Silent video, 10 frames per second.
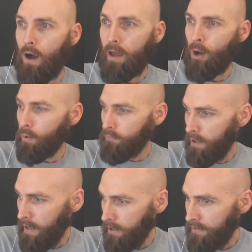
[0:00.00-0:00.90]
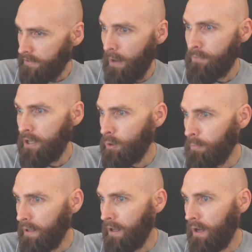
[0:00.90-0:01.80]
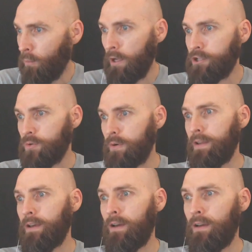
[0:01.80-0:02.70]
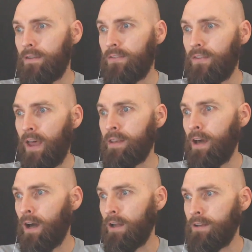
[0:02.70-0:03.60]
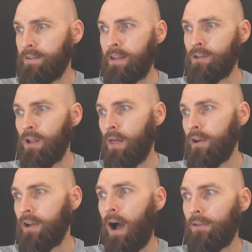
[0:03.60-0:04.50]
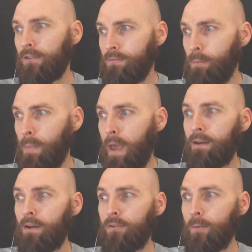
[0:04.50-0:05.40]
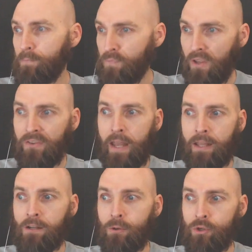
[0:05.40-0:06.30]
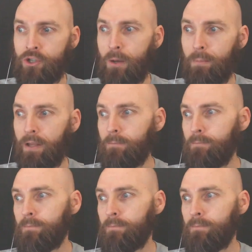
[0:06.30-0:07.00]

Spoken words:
know we're running out of time, Daniel, but WeTree said, Daniel, on the cost of the panels, does that include shipping?